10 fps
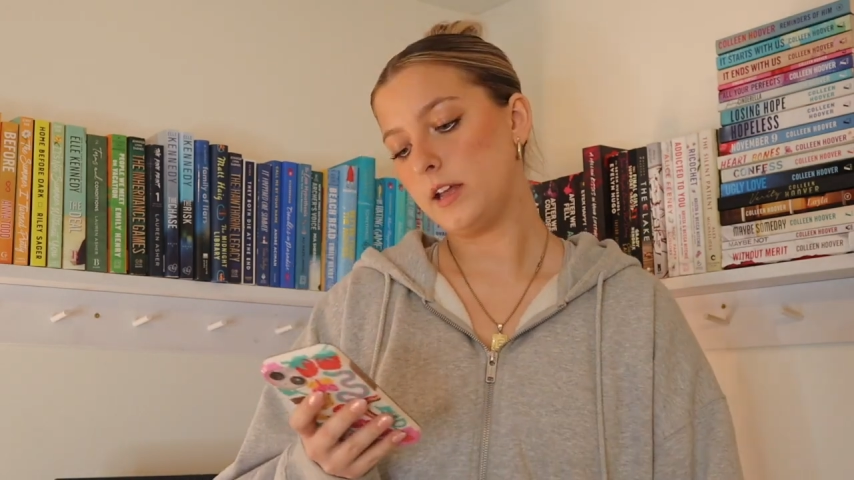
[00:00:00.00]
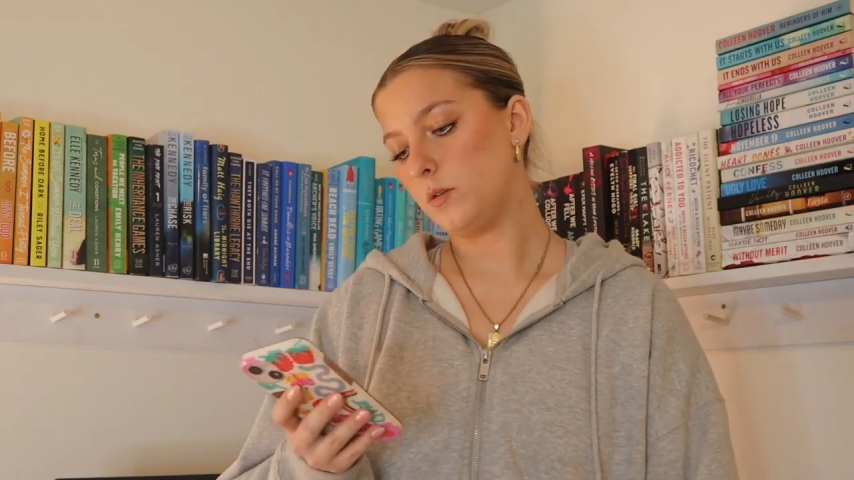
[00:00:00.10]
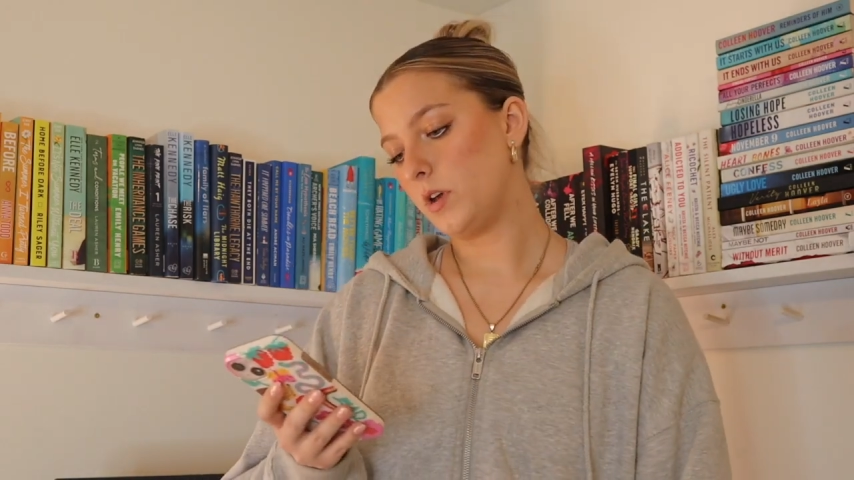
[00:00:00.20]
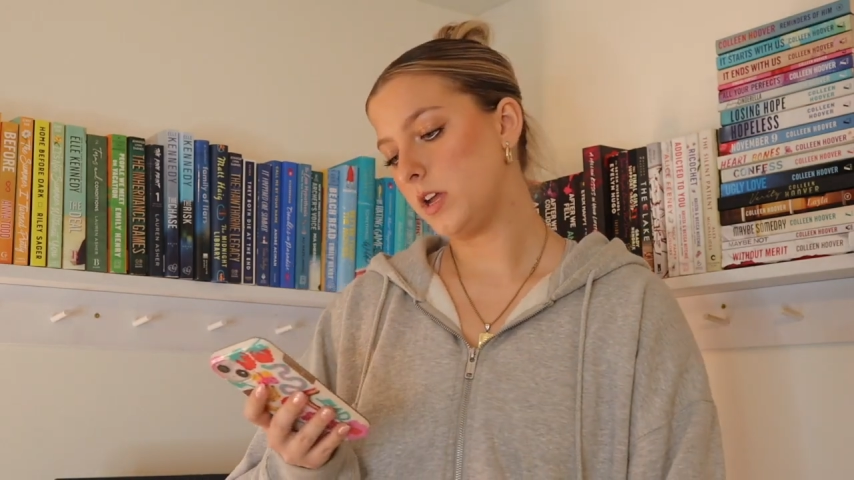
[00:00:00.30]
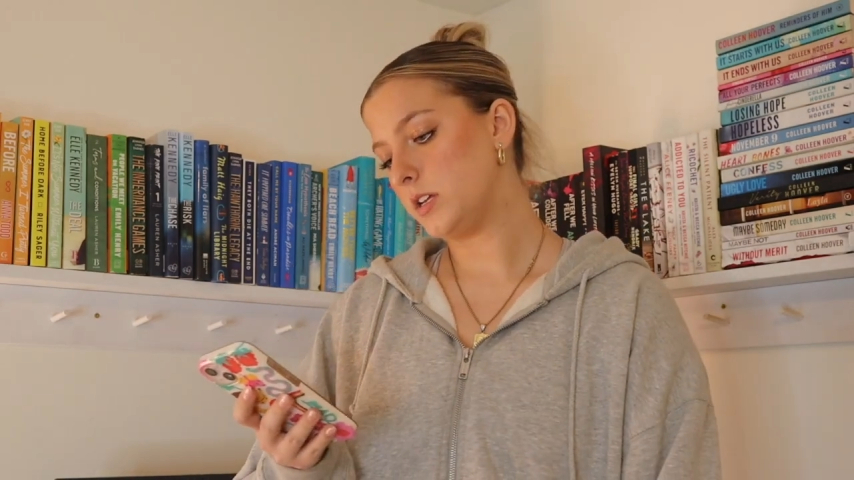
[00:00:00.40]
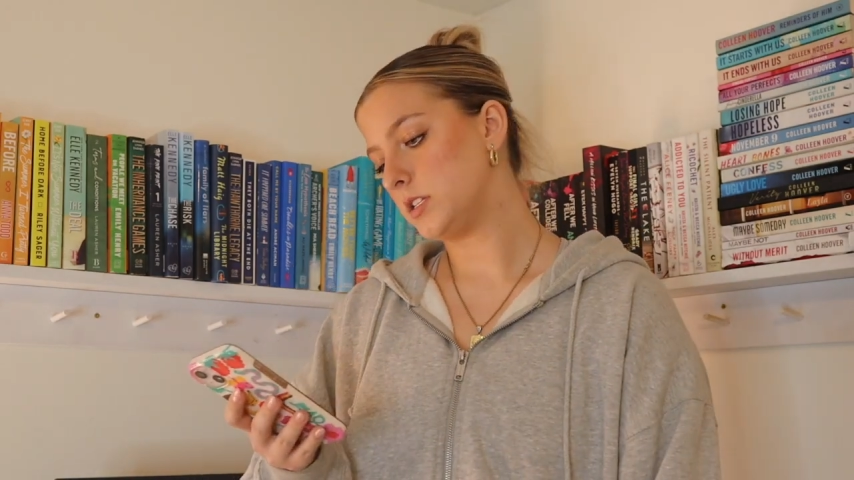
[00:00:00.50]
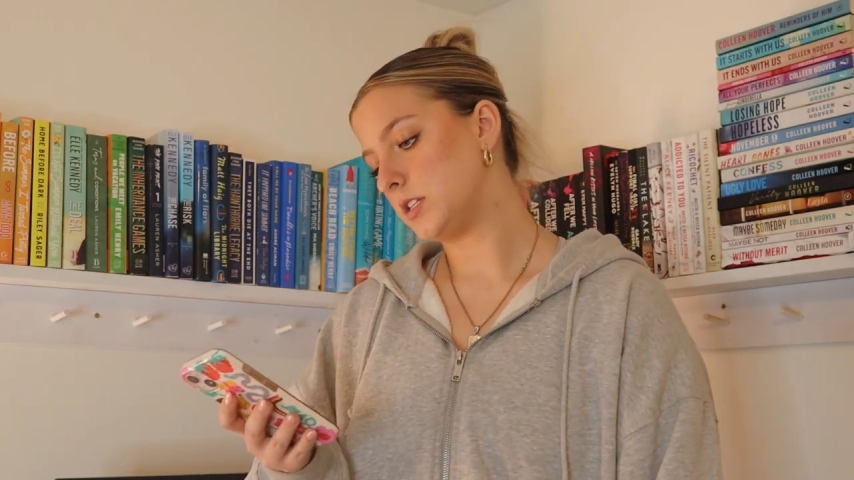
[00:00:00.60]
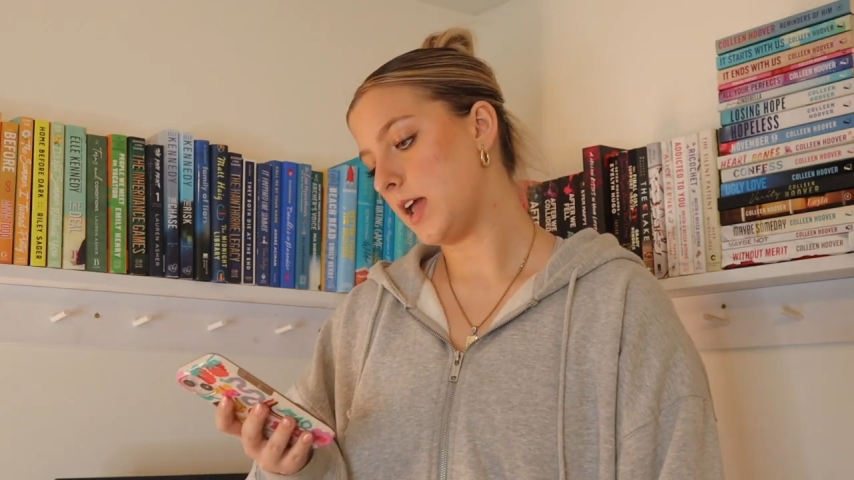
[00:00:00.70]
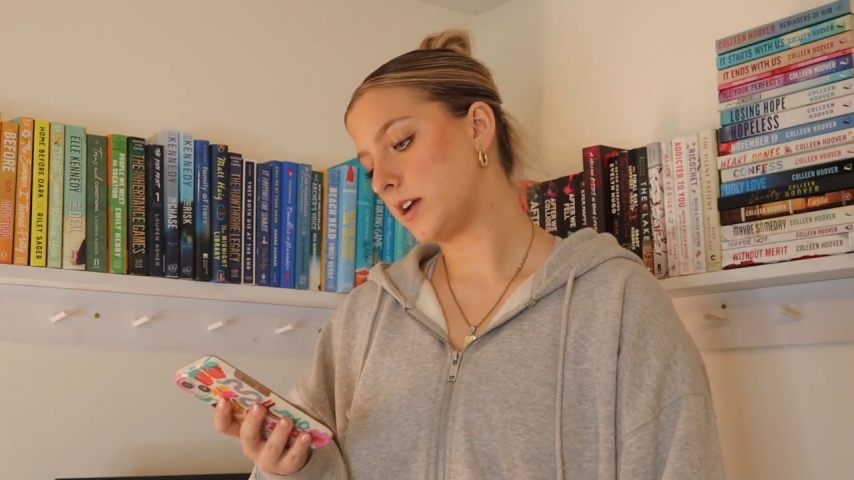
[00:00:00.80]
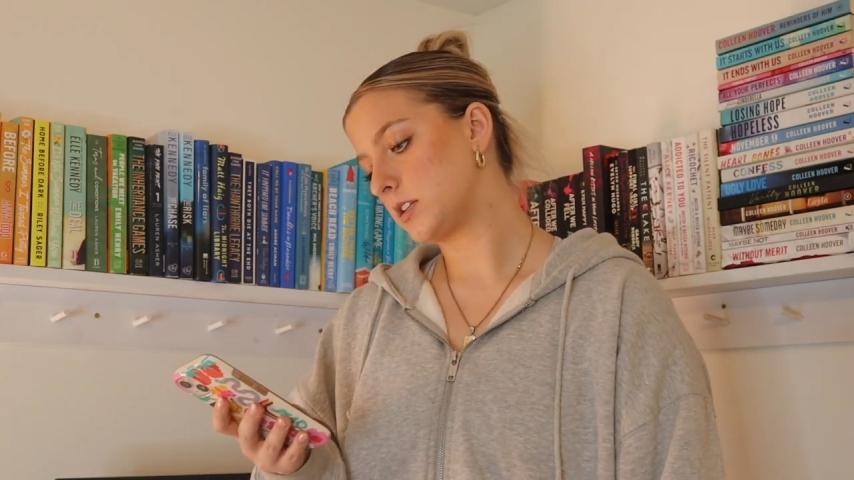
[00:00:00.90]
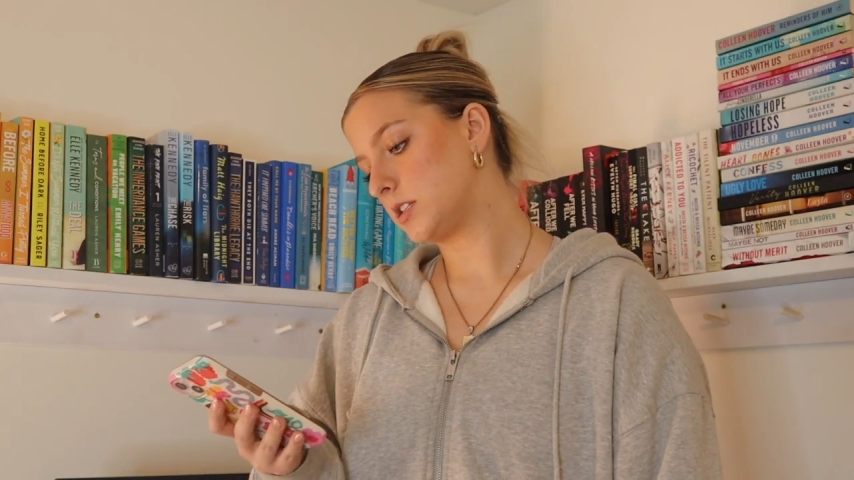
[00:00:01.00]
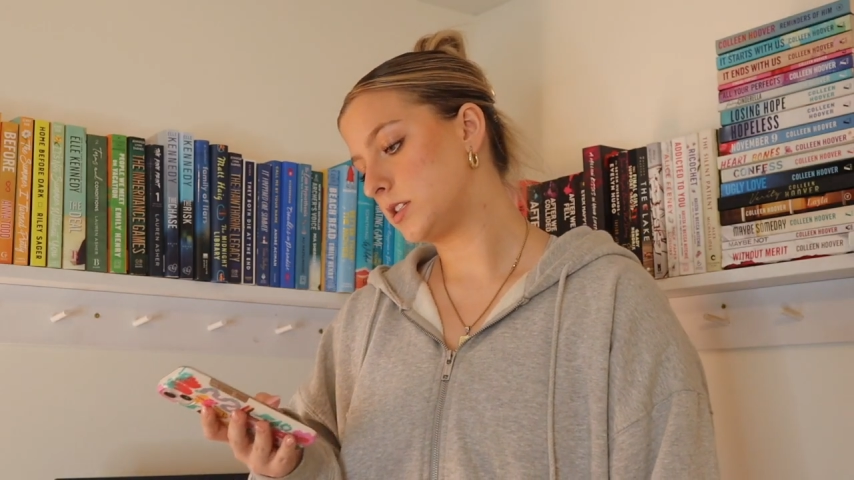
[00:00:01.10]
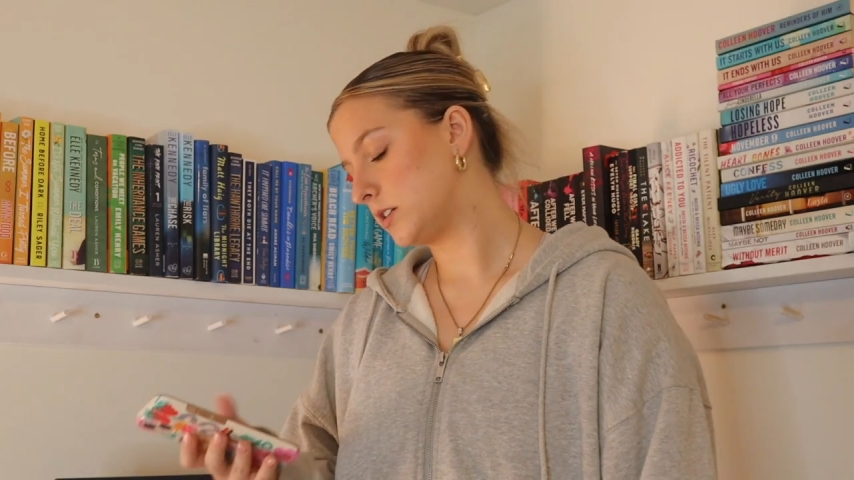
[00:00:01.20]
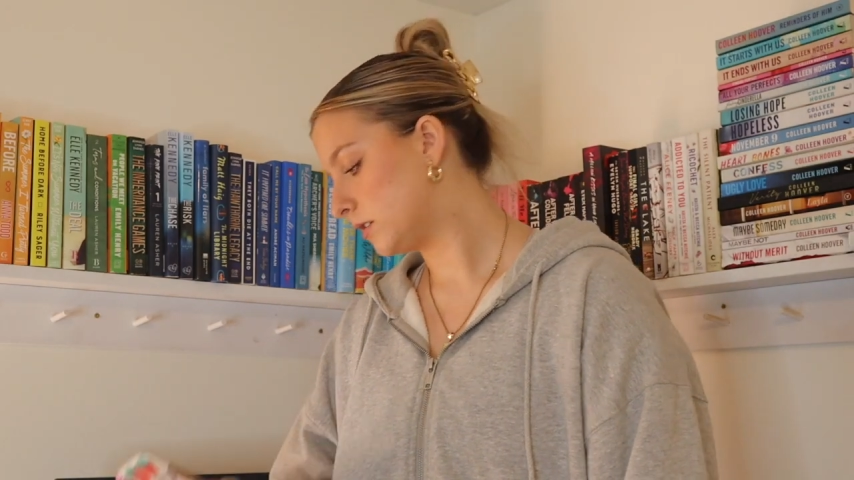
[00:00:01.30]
Anyways, next